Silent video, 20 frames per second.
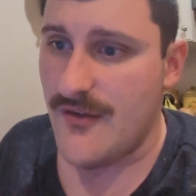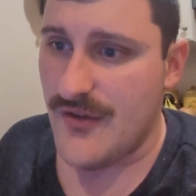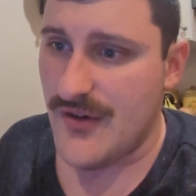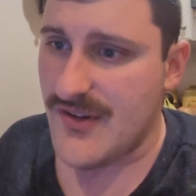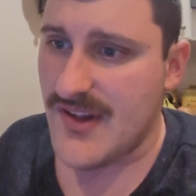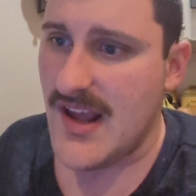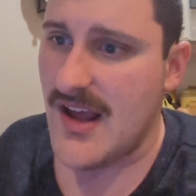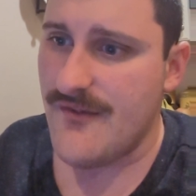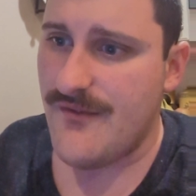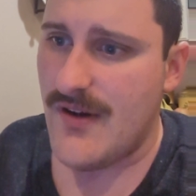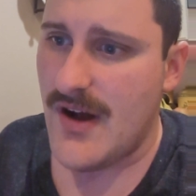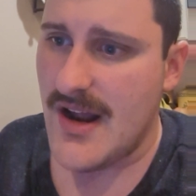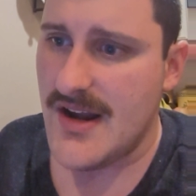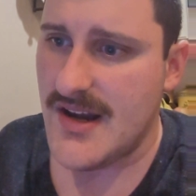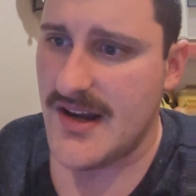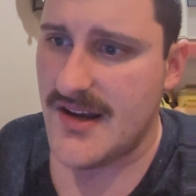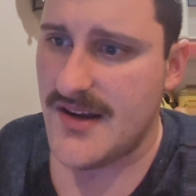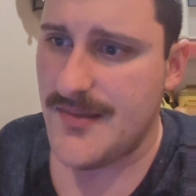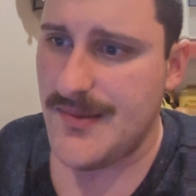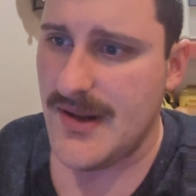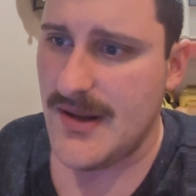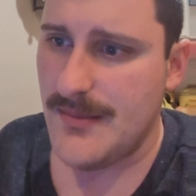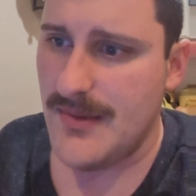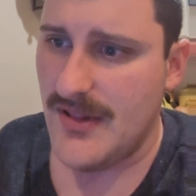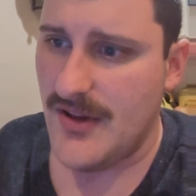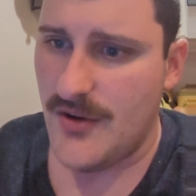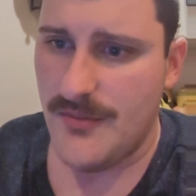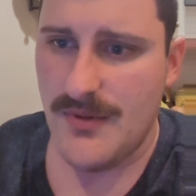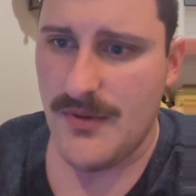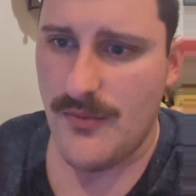others can't find it to be a
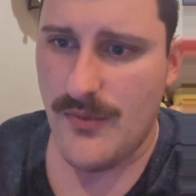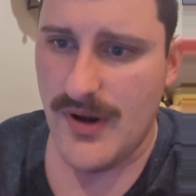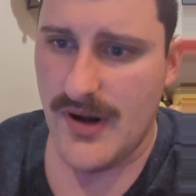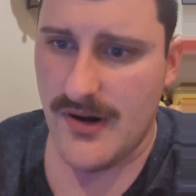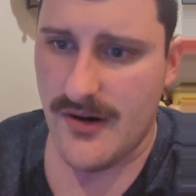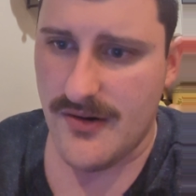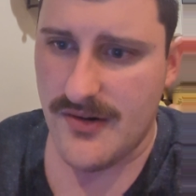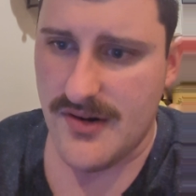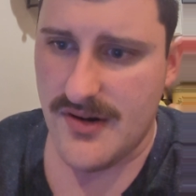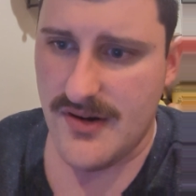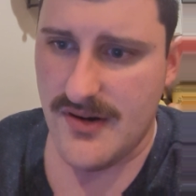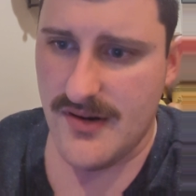little bit weird.